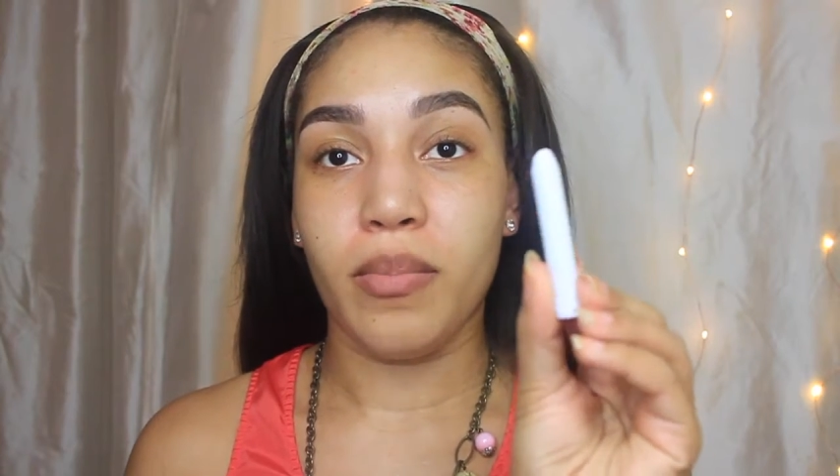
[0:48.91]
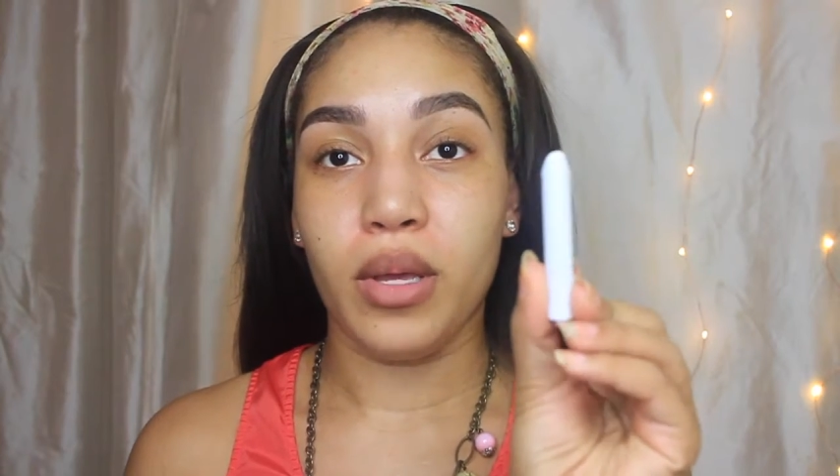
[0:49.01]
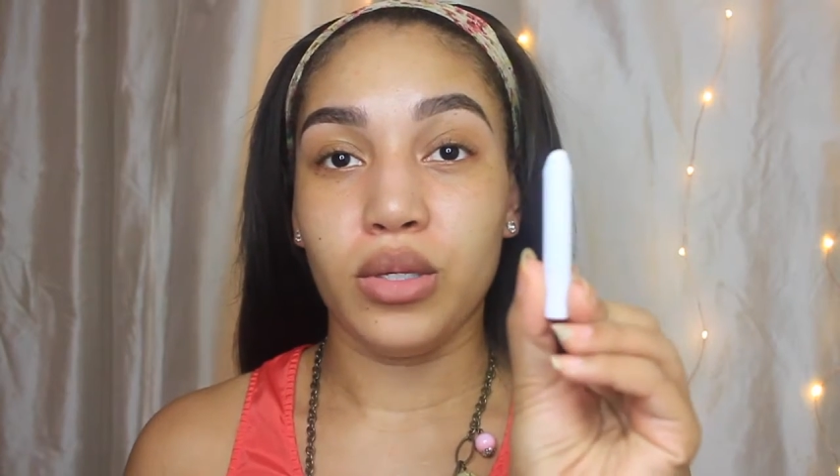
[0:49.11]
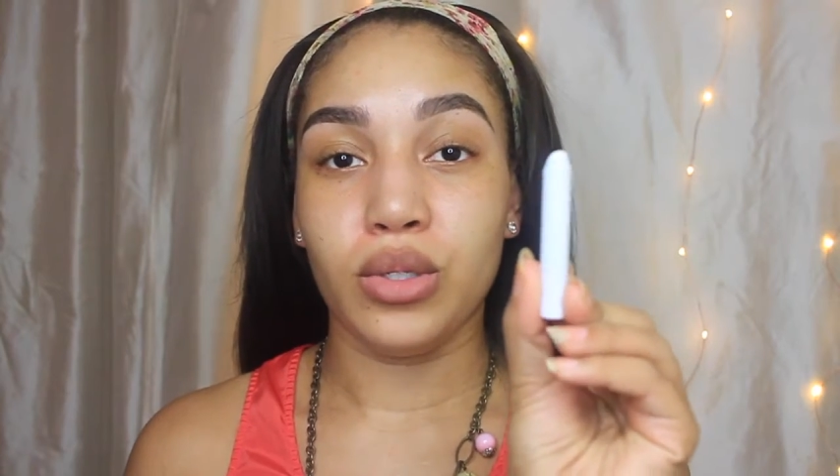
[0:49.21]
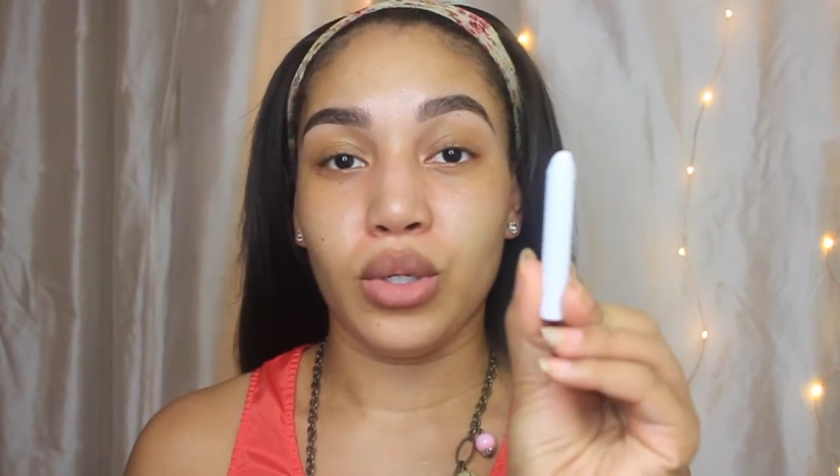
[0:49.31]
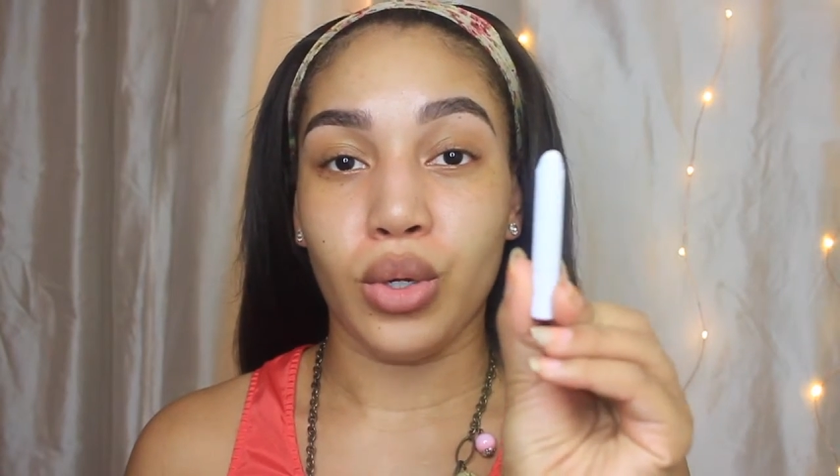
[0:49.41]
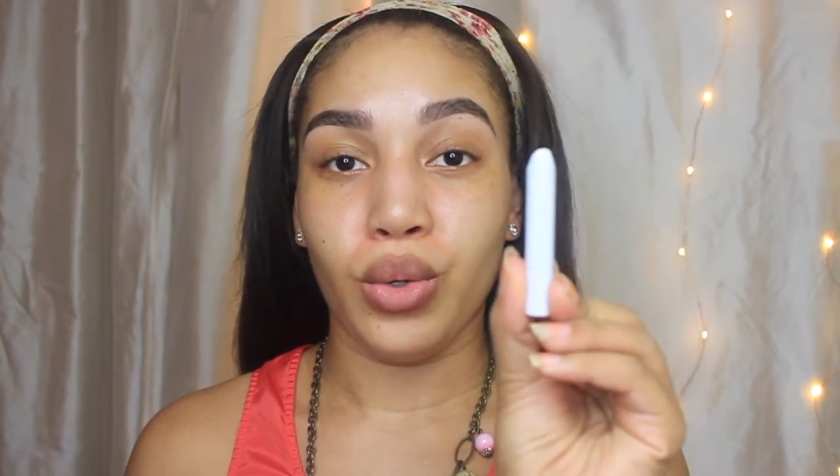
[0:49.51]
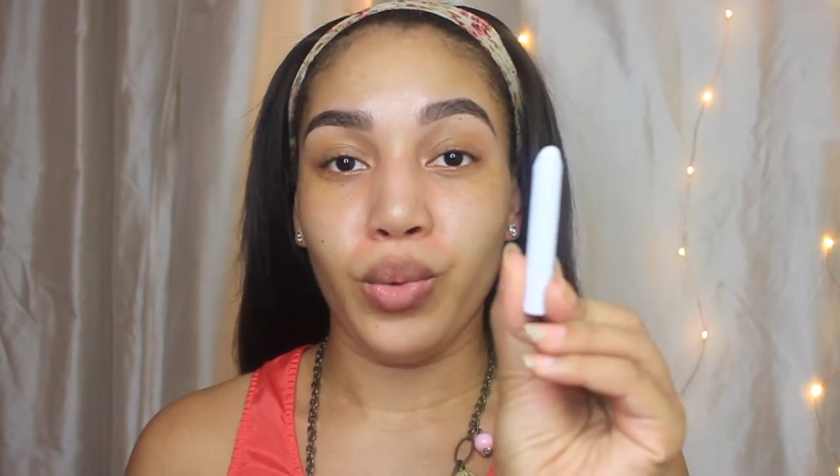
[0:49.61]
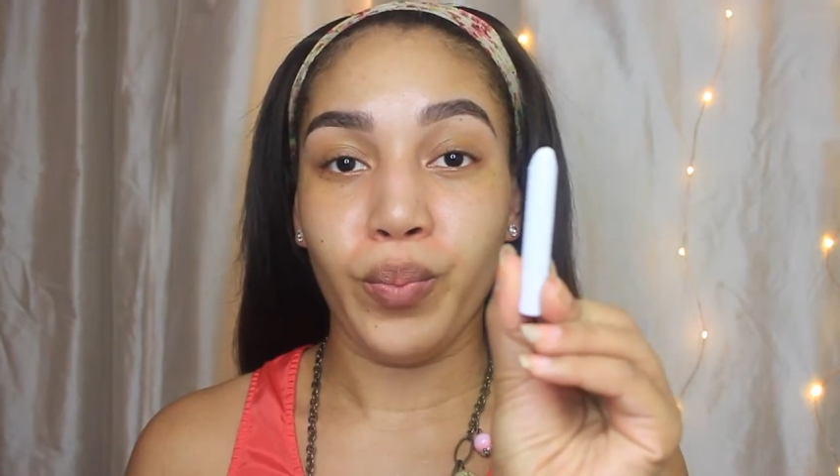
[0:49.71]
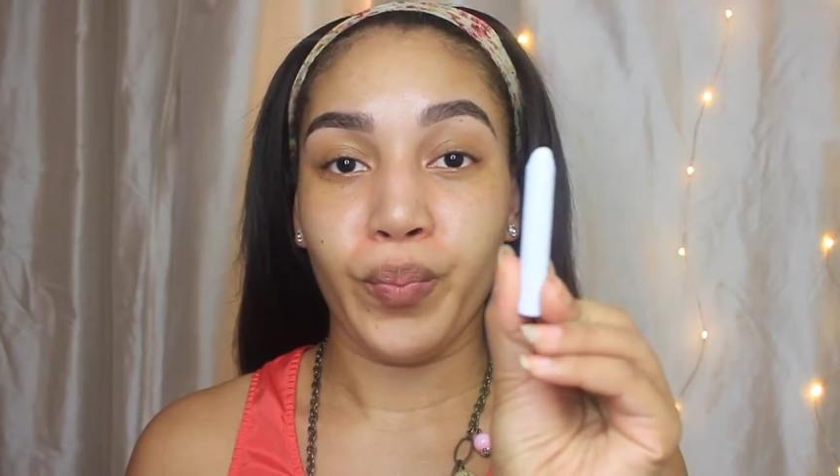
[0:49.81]
Then I like to
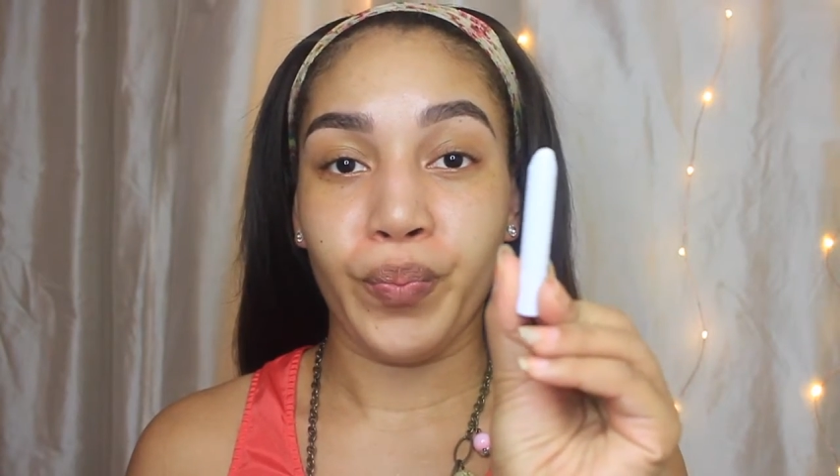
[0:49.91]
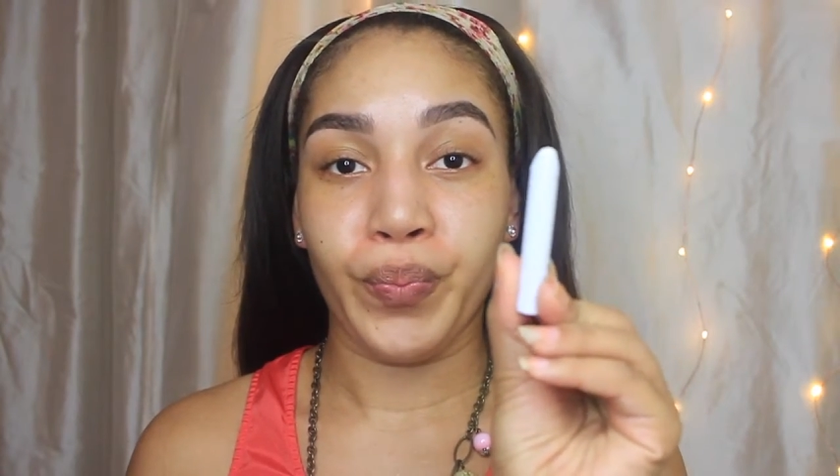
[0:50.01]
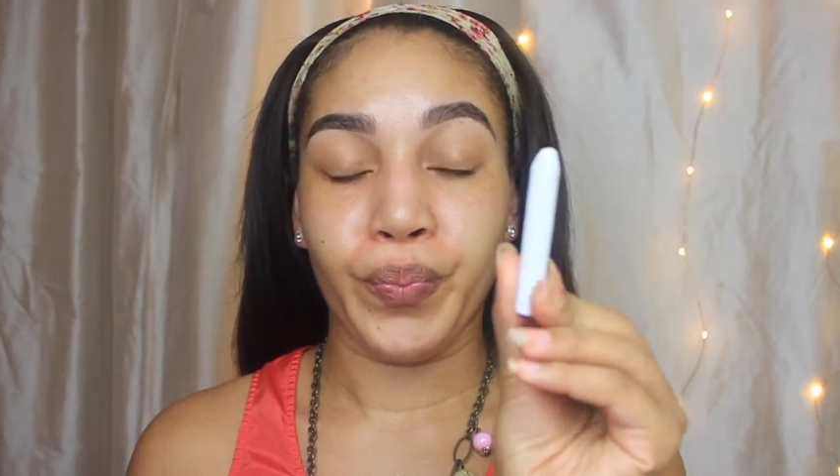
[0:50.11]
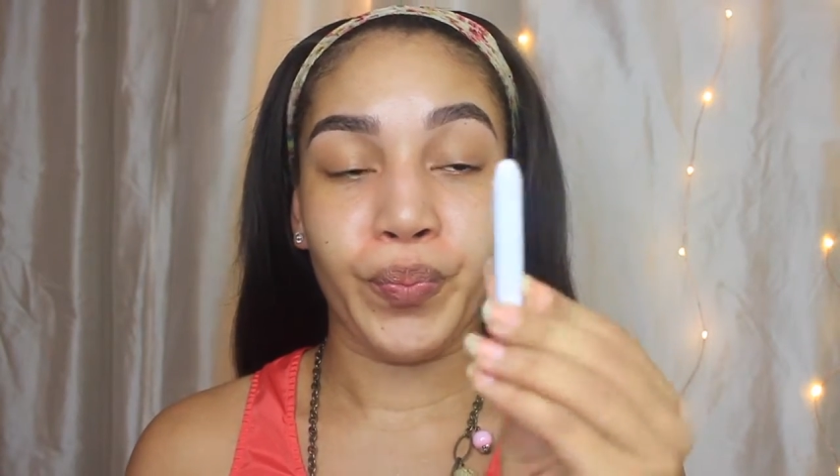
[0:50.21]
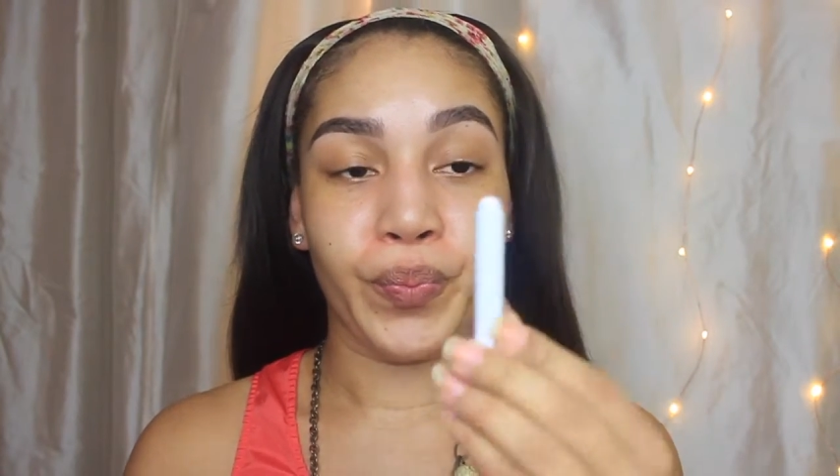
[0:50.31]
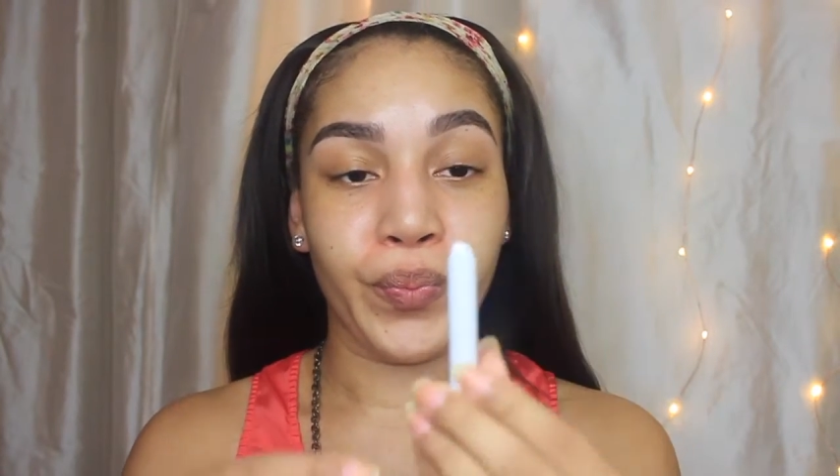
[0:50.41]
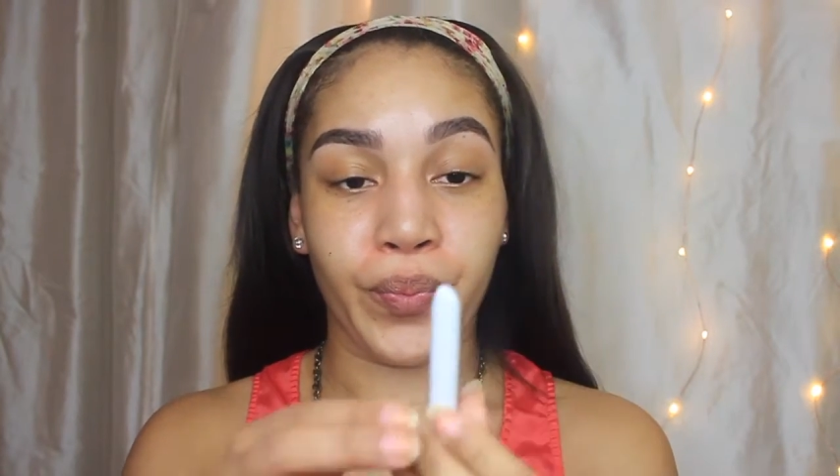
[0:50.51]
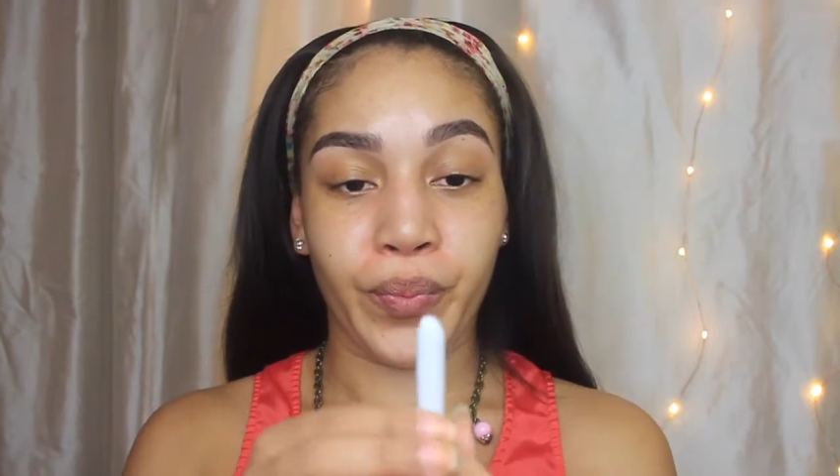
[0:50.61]
use my